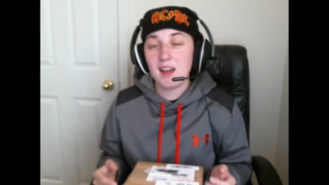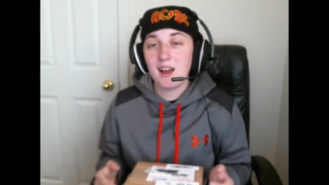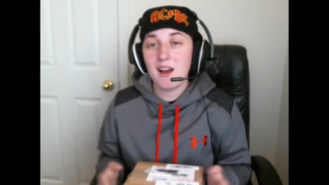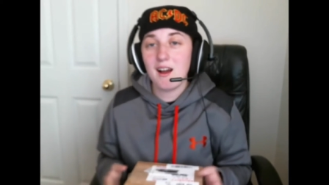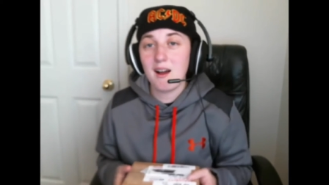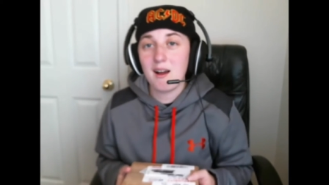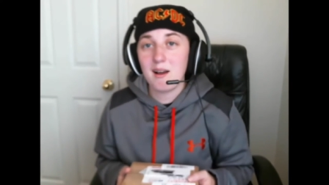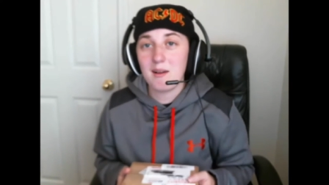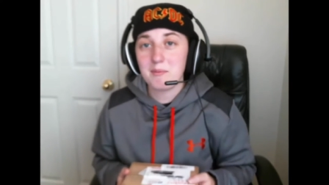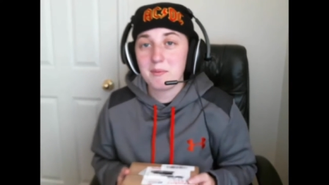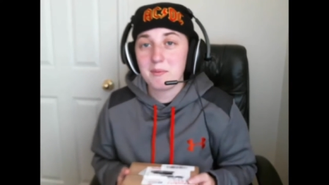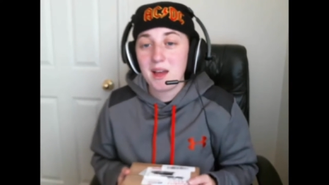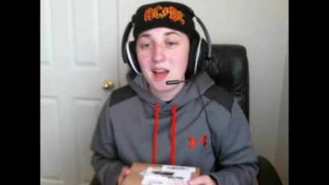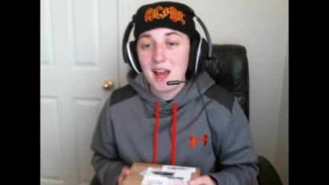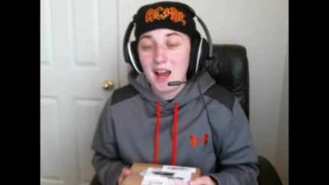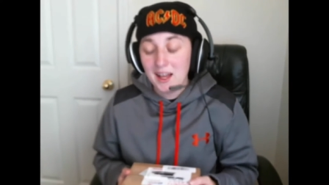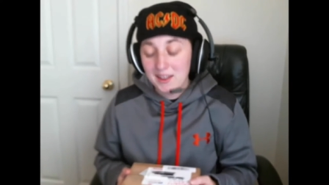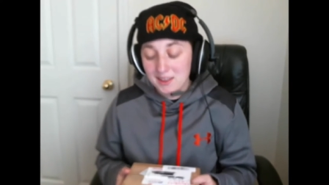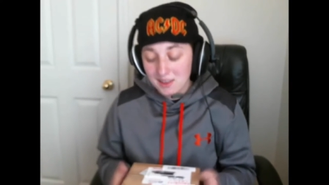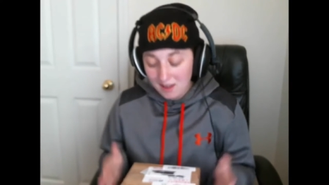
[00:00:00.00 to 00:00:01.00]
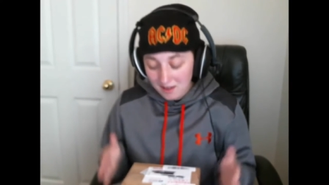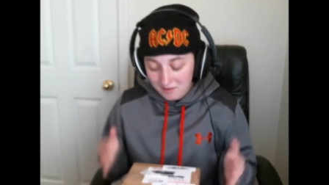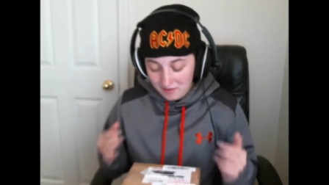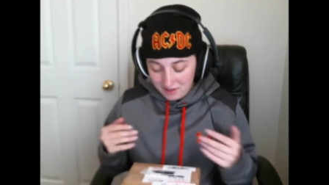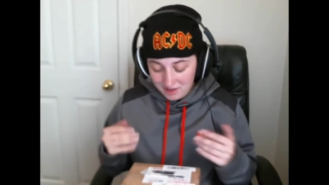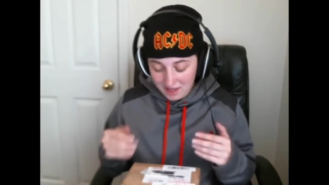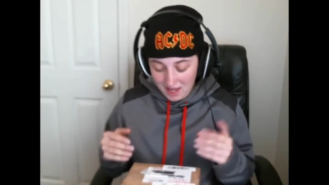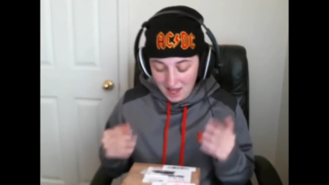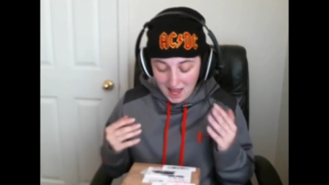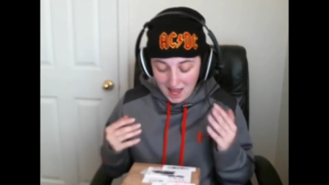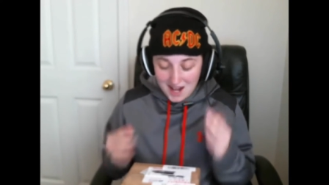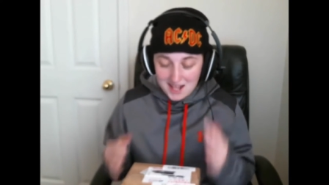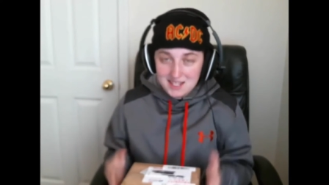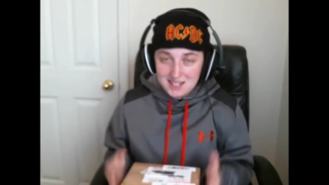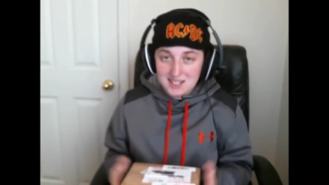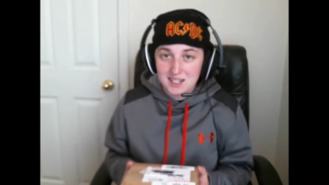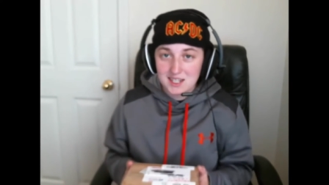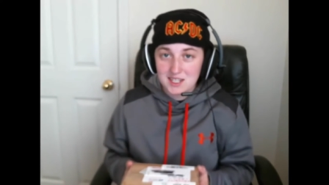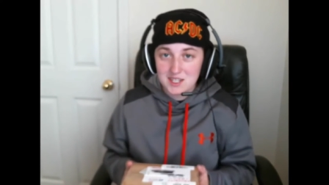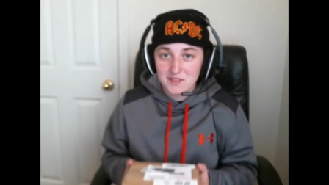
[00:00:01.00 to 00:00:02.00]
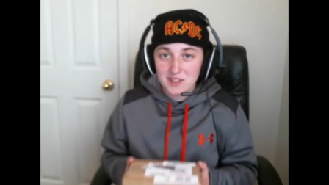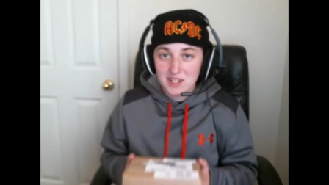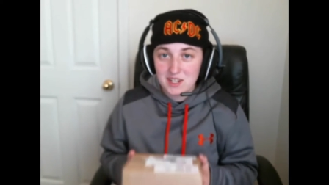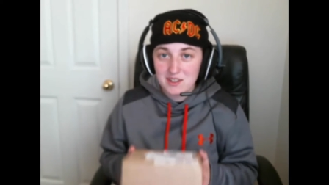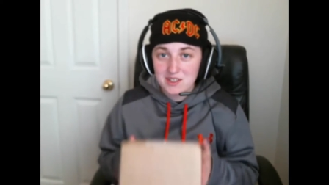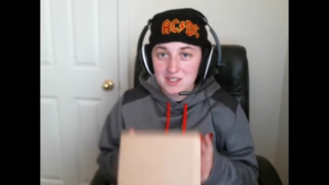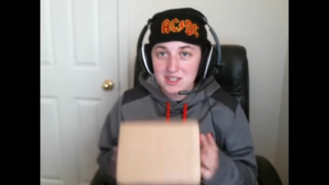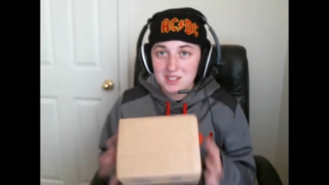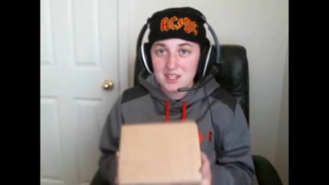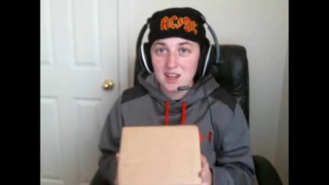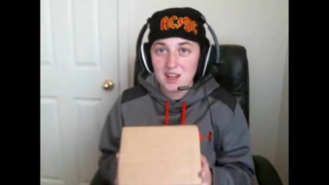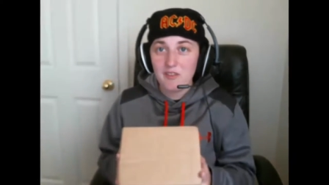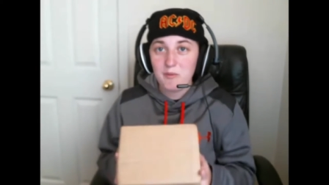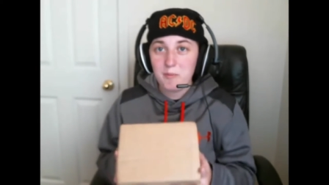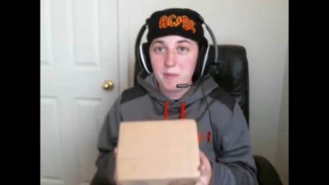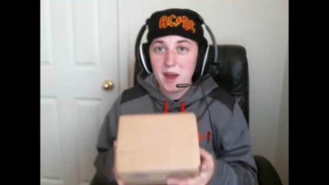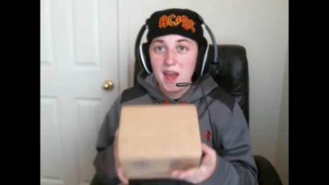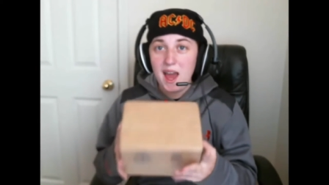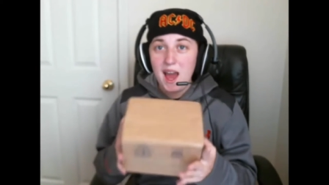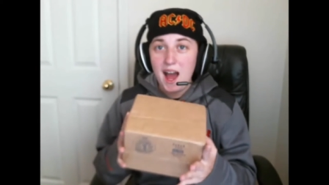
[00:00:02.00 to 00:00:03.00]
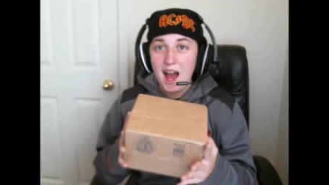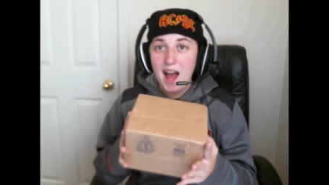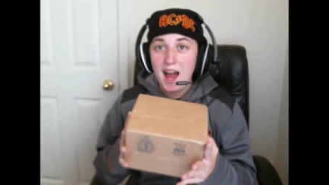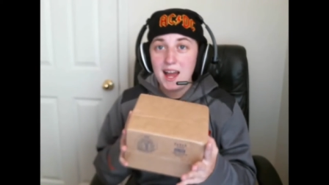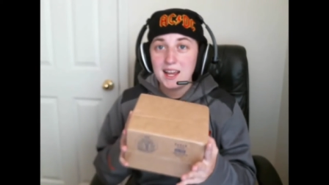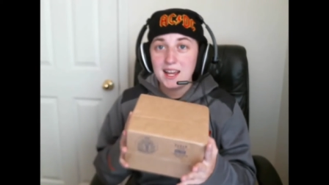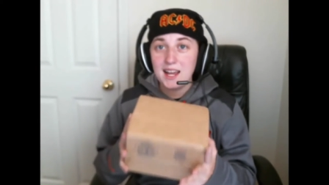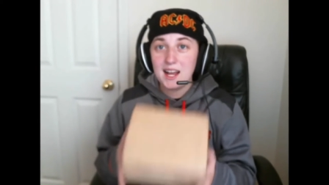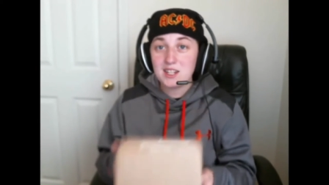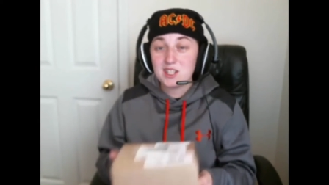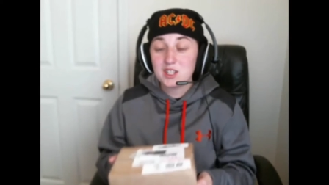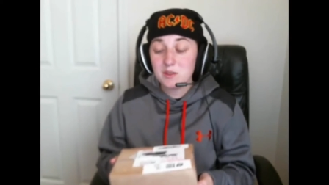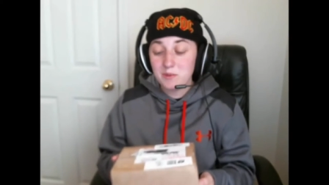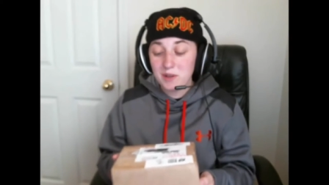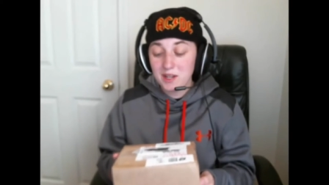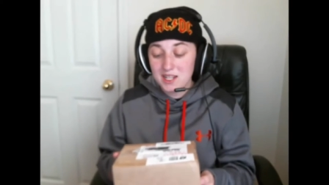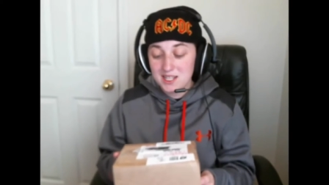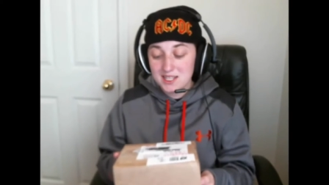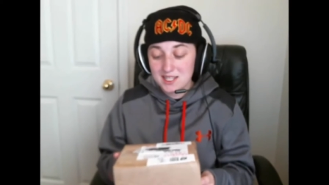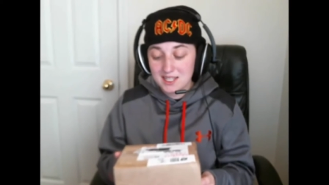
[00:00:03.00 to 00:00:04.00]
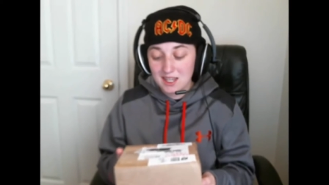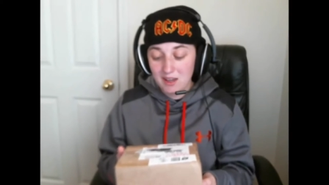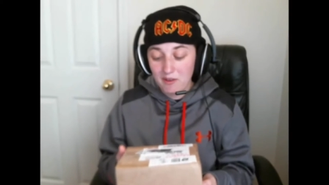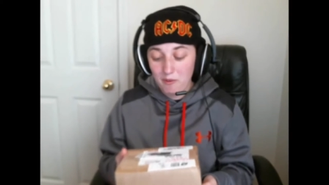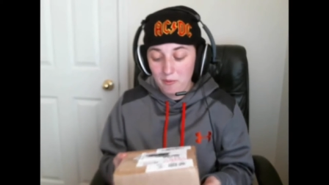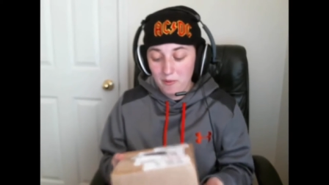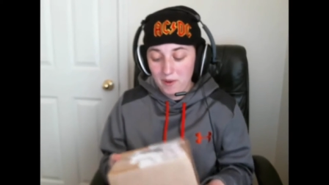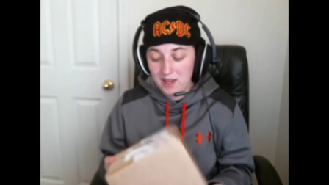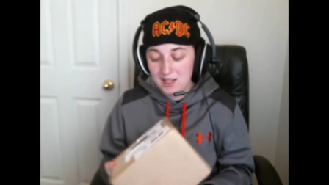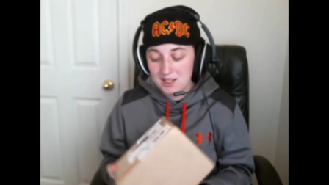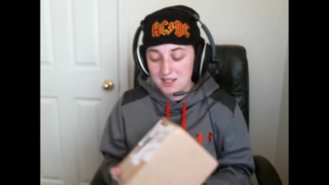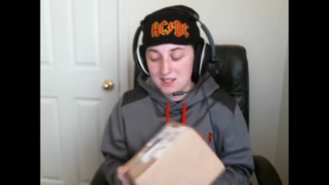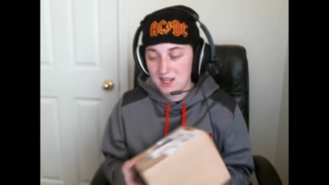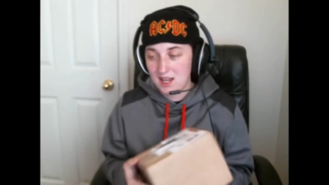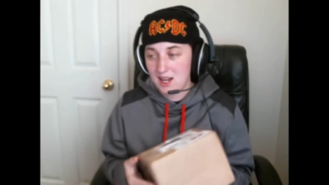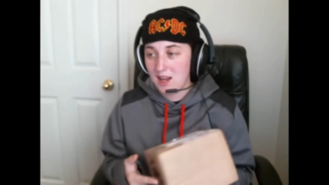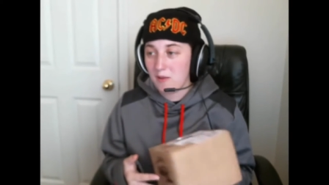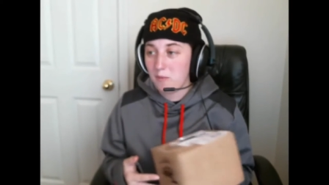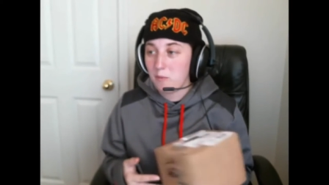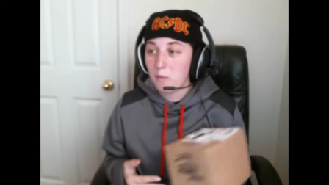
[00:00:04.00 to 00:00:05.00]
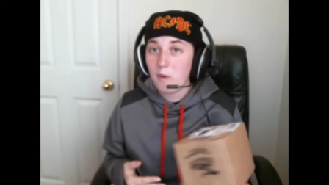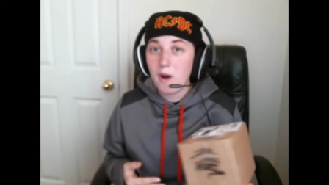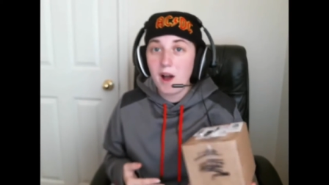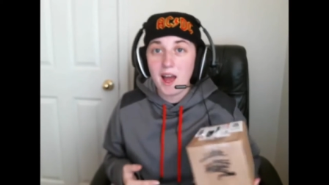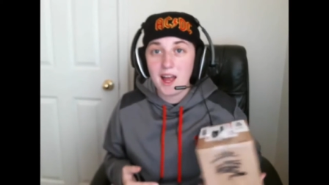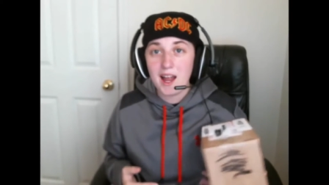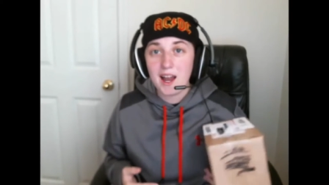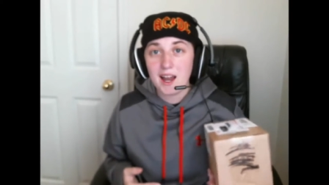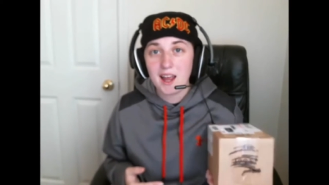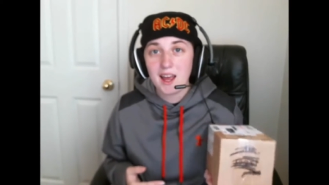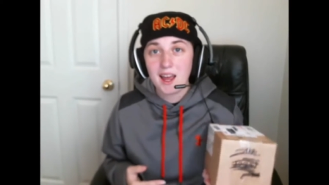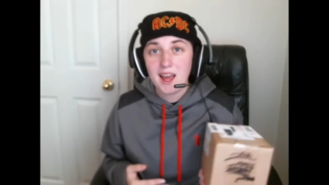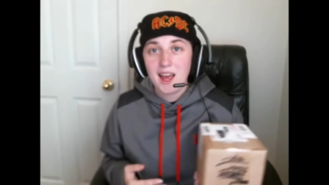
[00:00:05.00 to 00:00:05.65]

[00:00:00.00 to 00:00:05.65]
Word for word: Um, I love all the edits in his videos and stuff. But I entered one of his giveaways and I won.